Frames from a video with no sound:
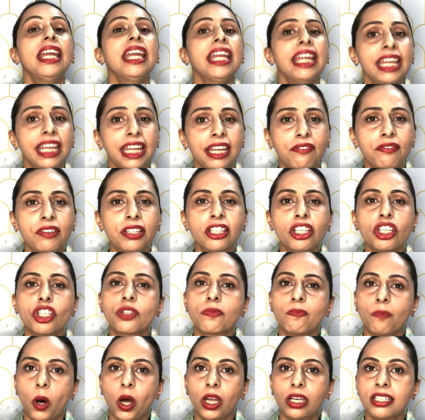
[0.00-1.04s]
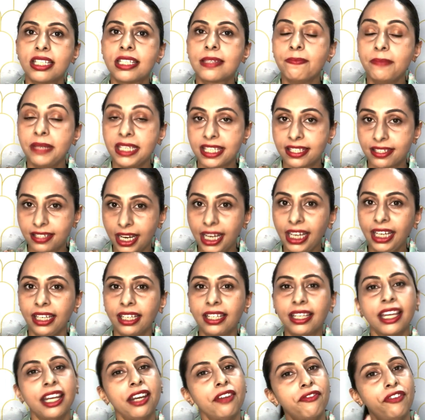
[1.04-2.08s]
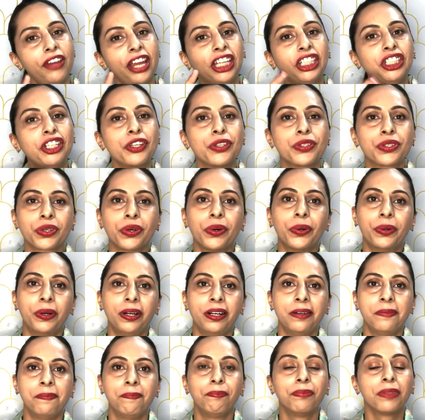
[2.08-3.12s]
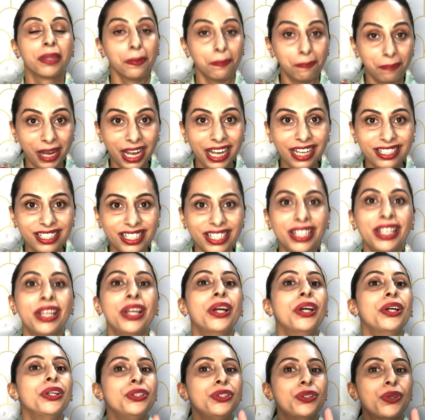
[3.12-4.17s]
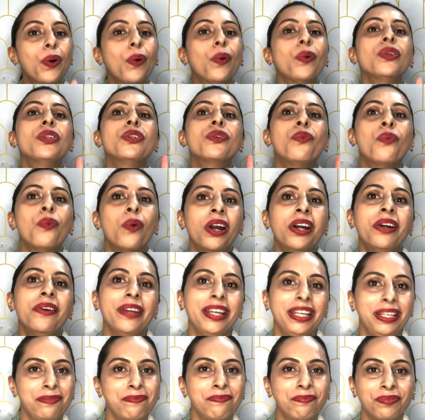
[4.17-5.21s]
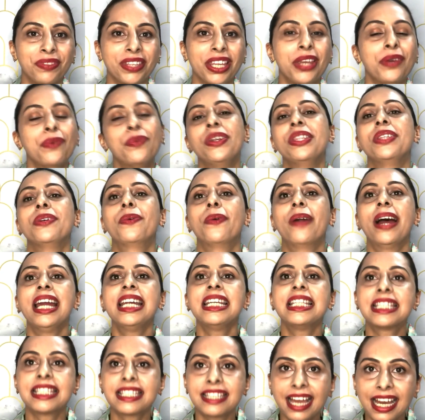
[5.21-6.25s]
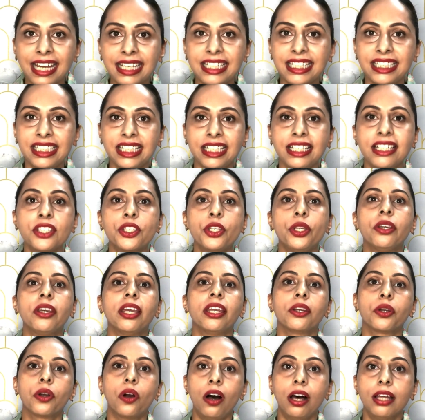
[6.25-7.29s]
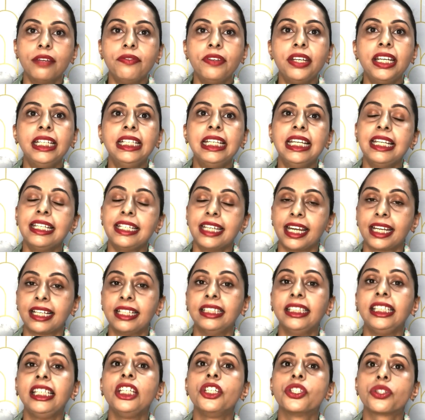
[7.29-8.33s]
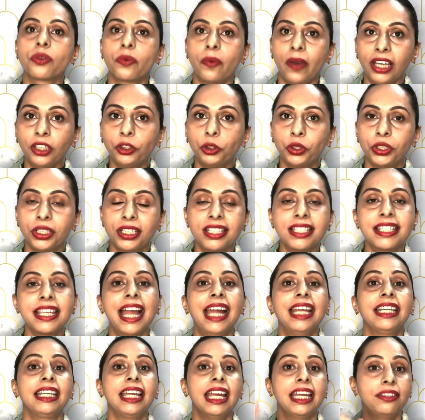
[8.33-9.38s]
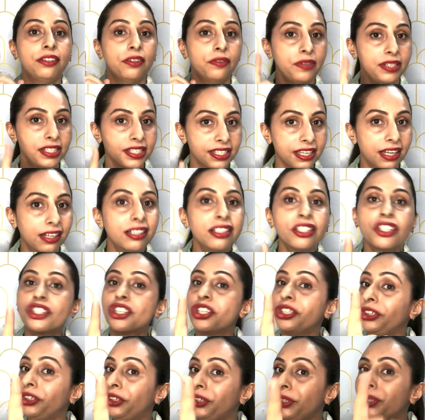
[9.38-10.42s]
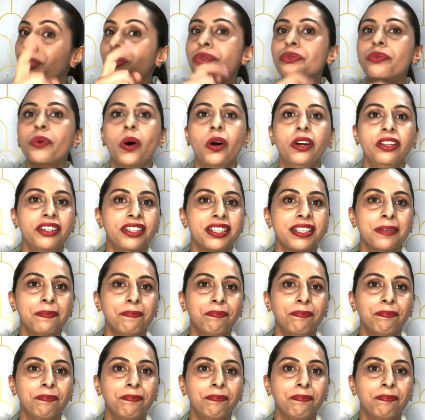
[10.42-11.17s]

Even the smallest mistake can affect your score. But don't worry. With the right strategies, you can confidently tackle these questions and get the results you want.